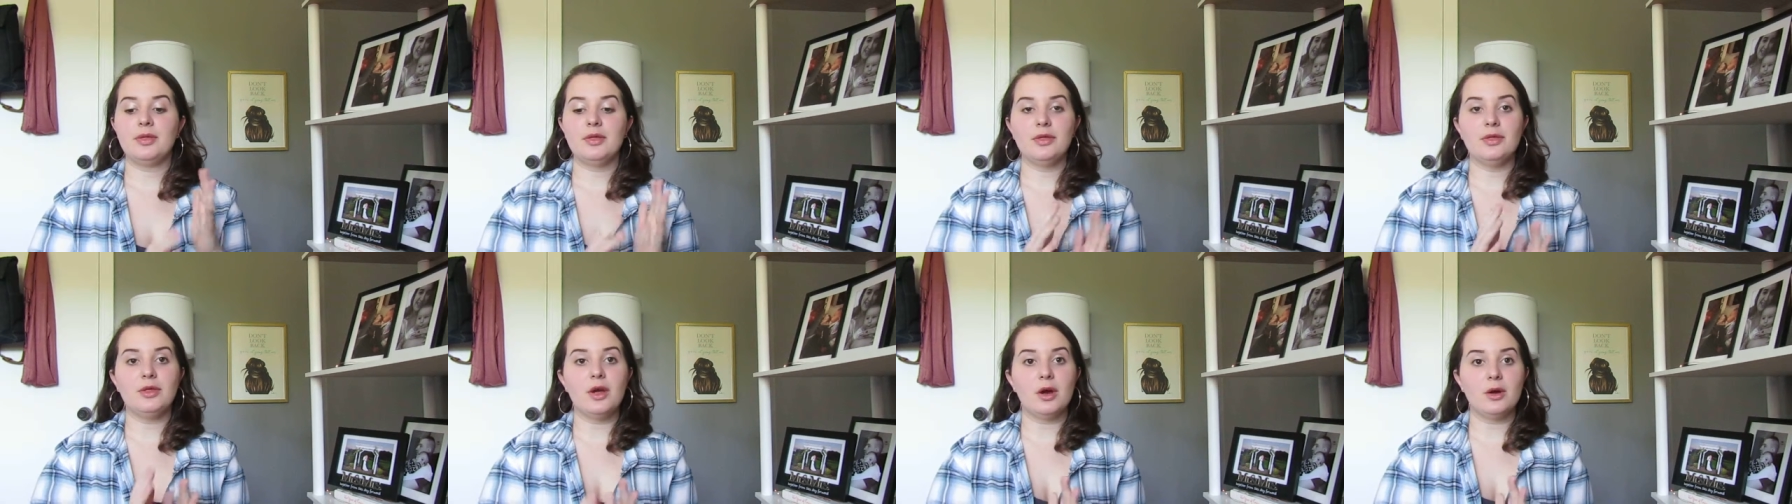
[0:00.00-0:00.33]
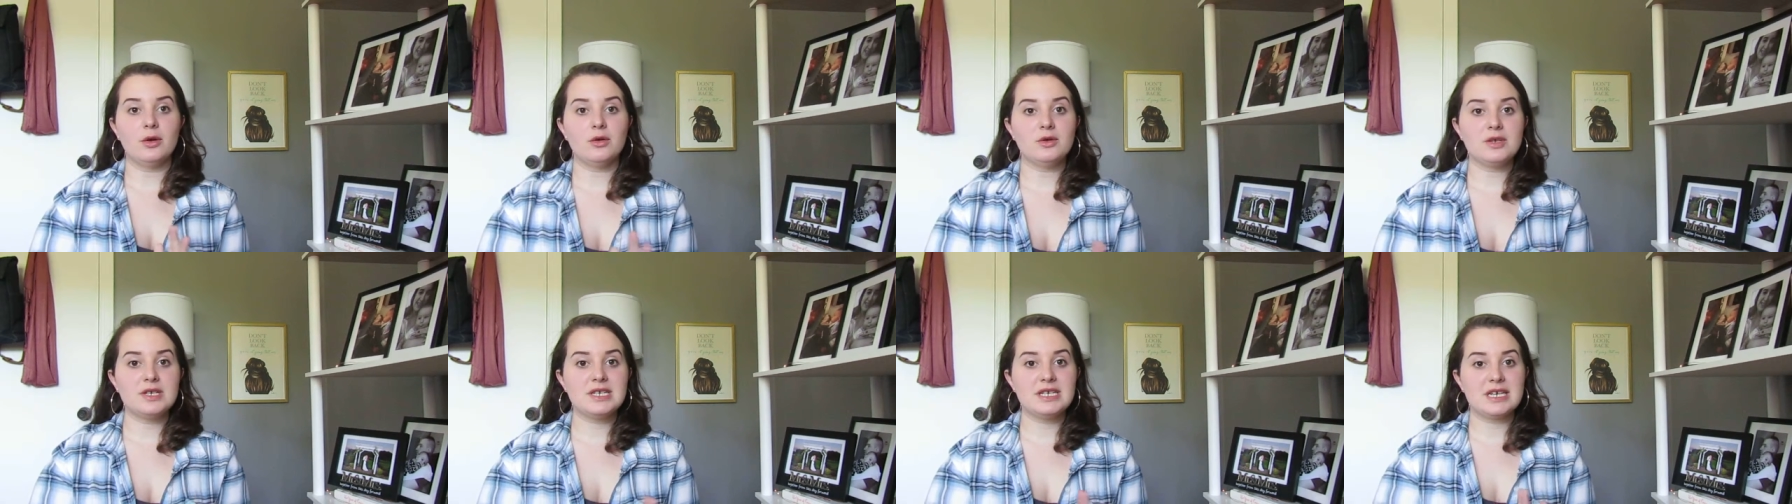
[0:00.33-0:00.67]

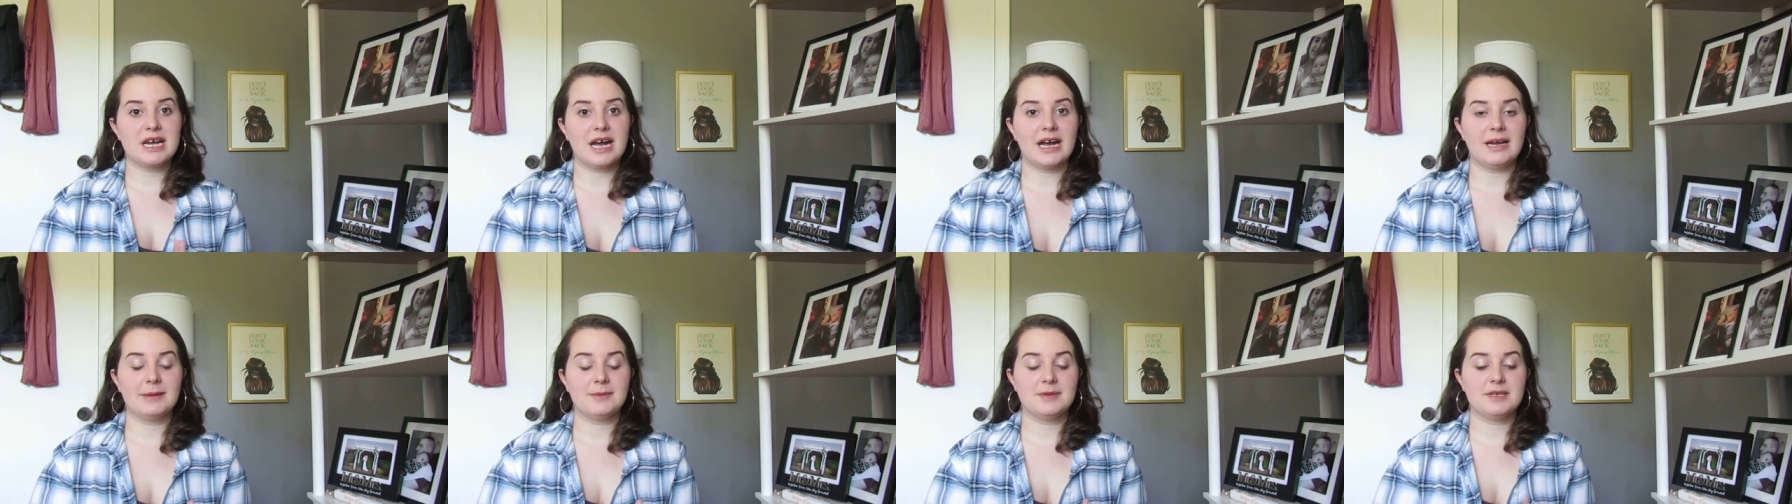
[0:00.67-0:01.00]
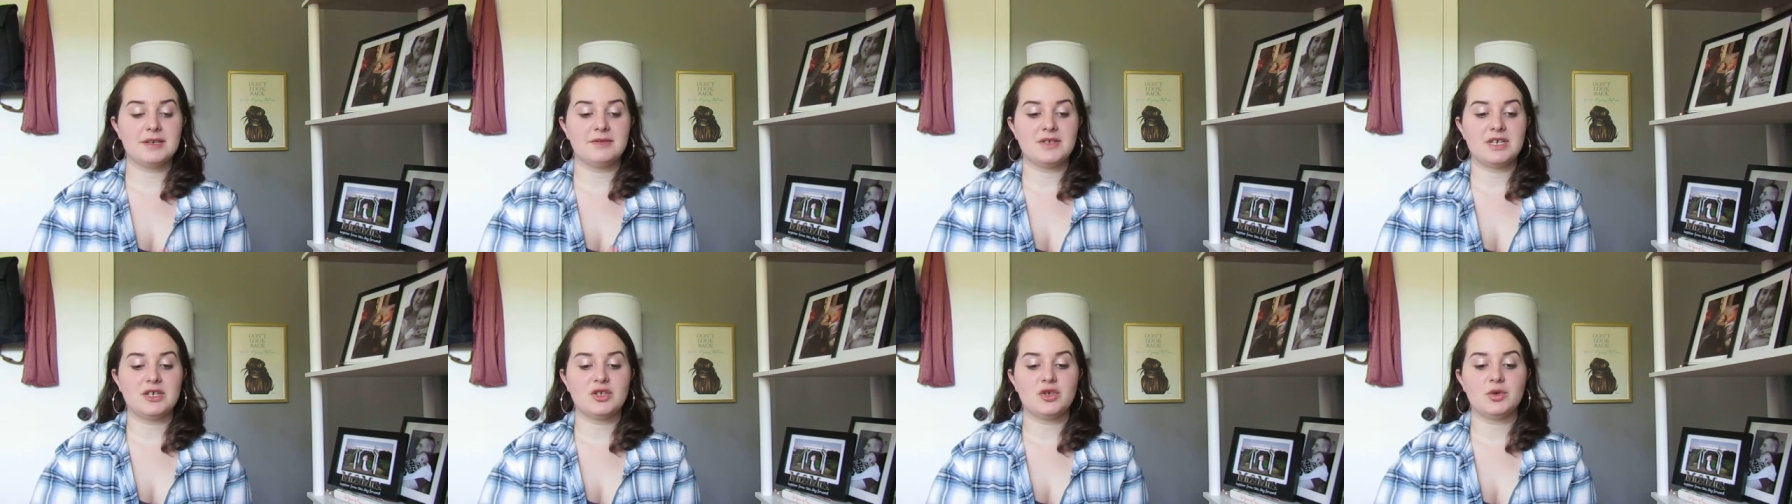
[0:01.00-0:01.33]
those types
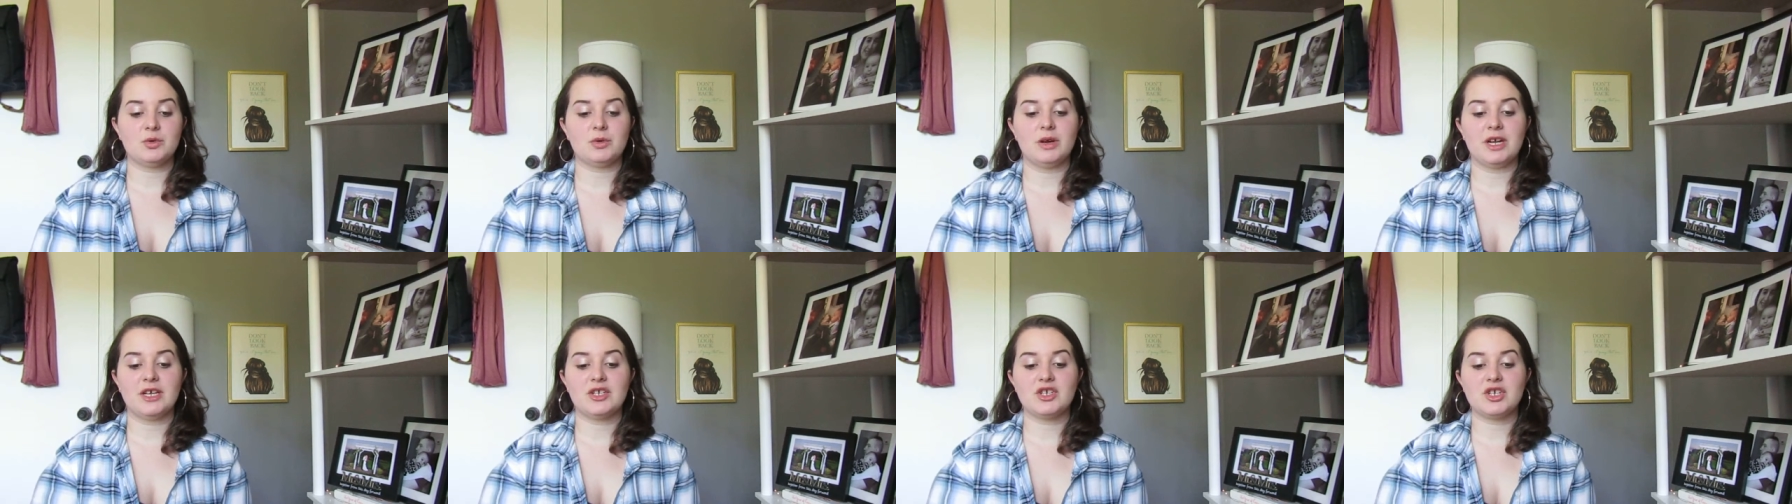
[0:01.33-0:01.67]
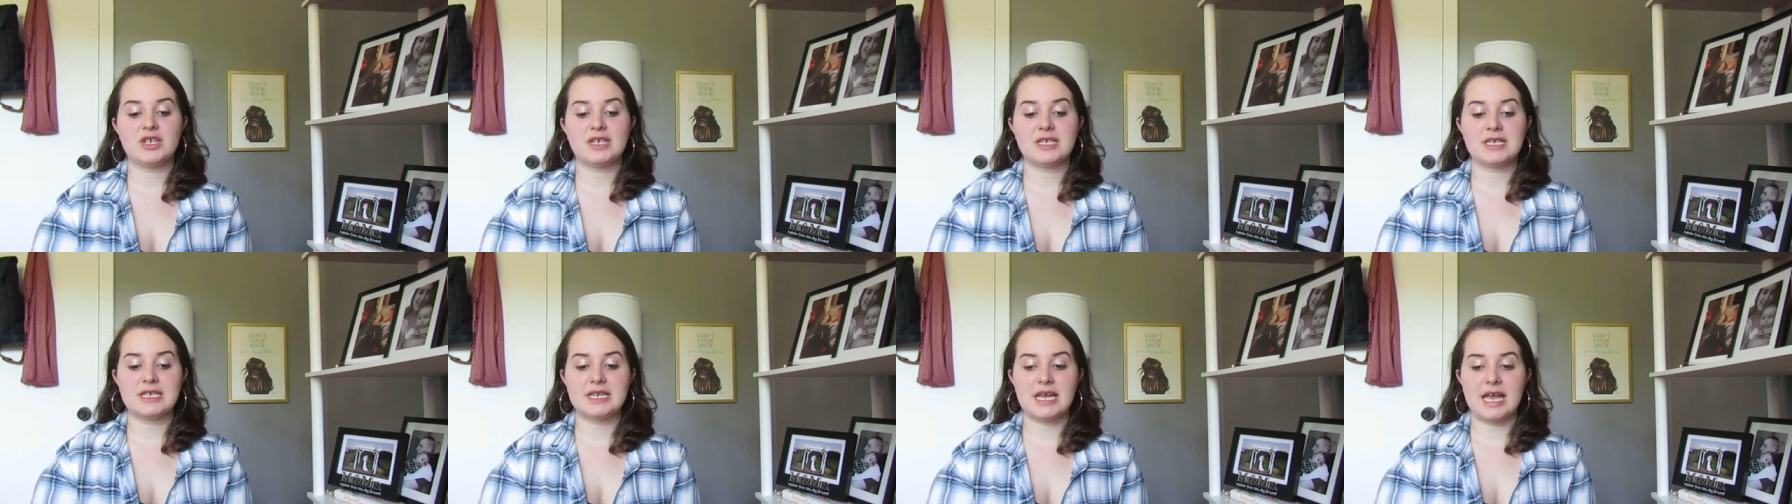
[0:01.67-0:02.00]
of
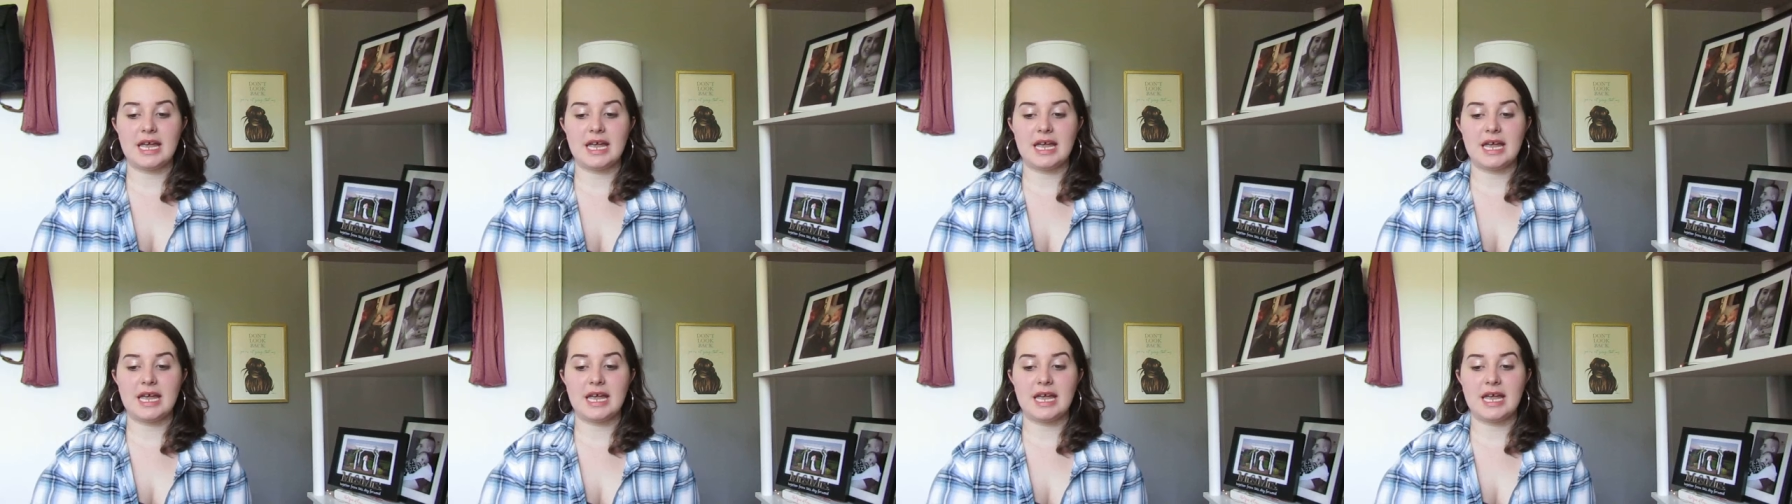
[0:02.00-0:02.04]
situations